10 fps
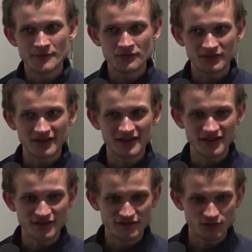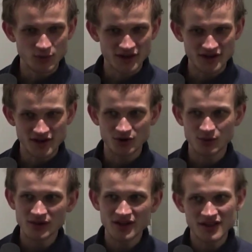like if we
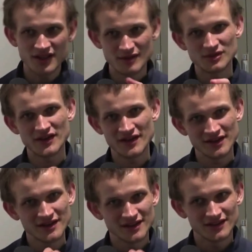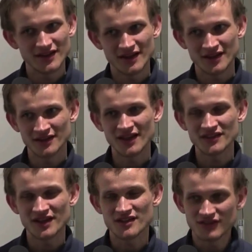agree on something, then that
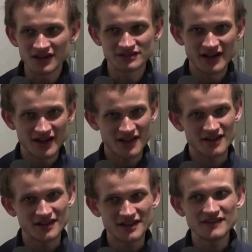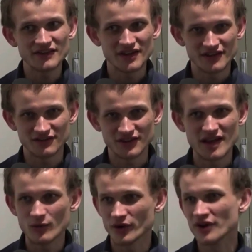thing is finalized, and even if the
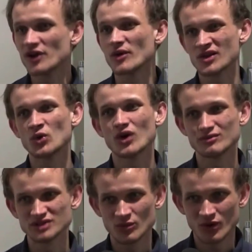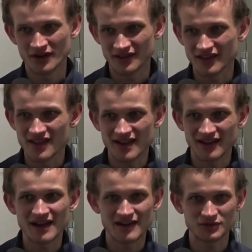network goes horribly wonky the
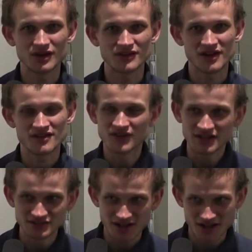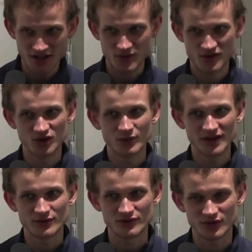second after that thing is finalized, there's no way
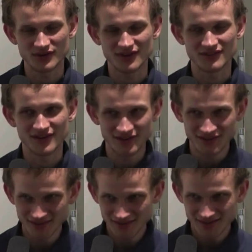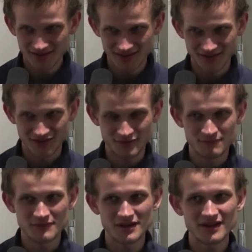to revert that thing. And